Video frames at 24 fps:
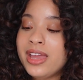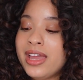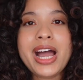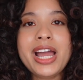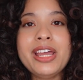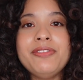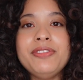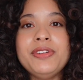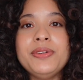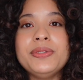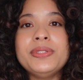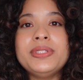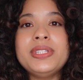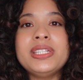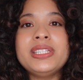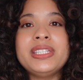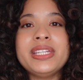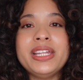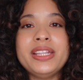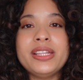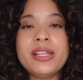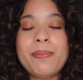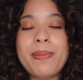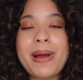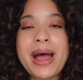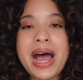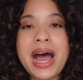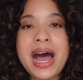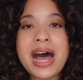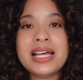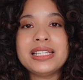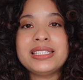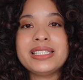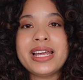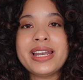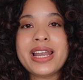I've used this in the
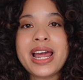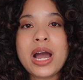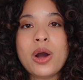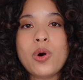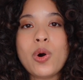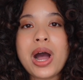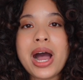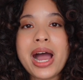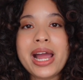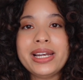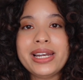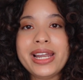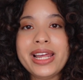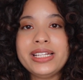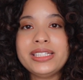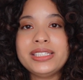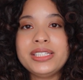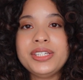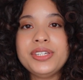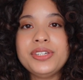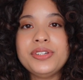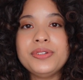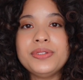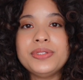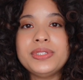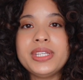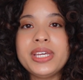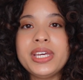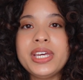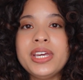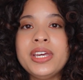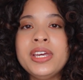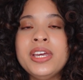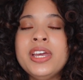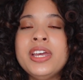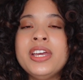past, and how I like to use
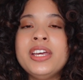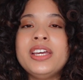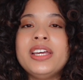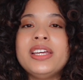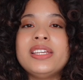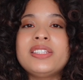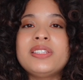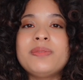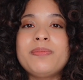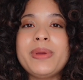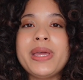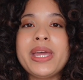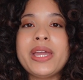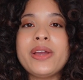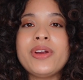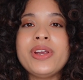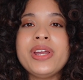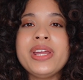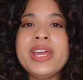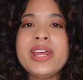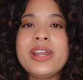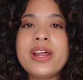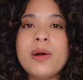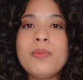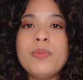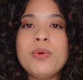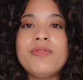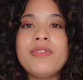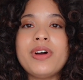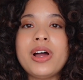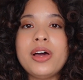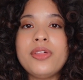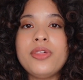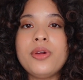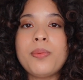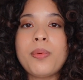it is pairing it up
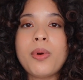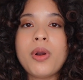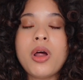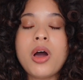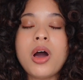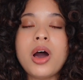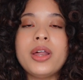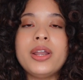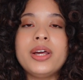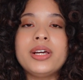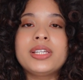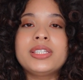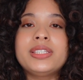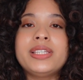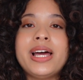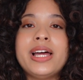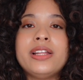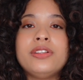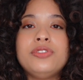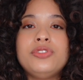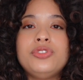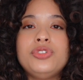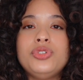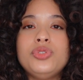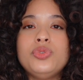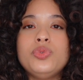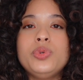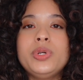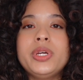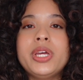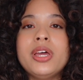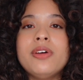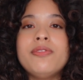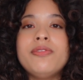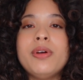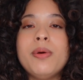with other products that do
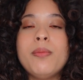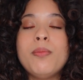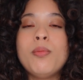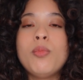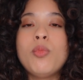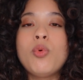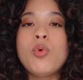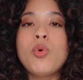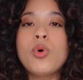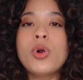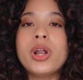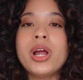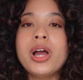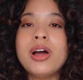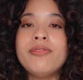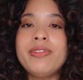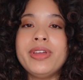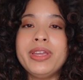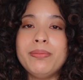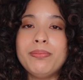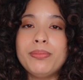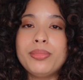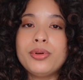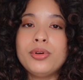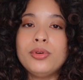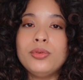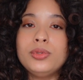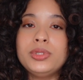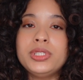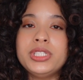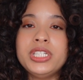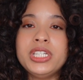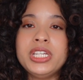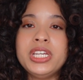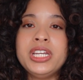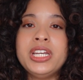give it more of a
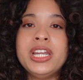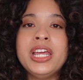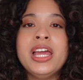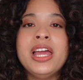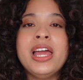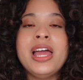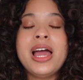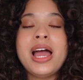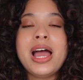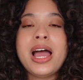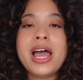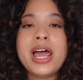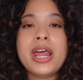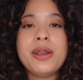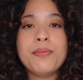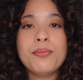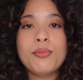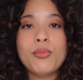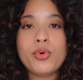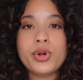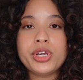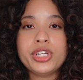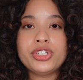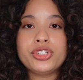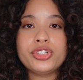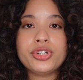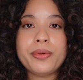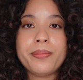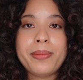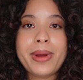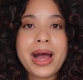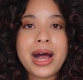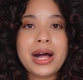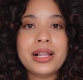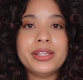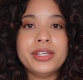protein and moisture
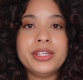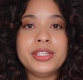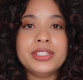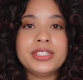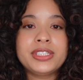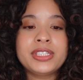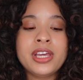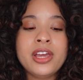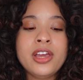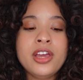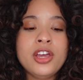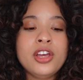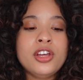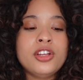balance.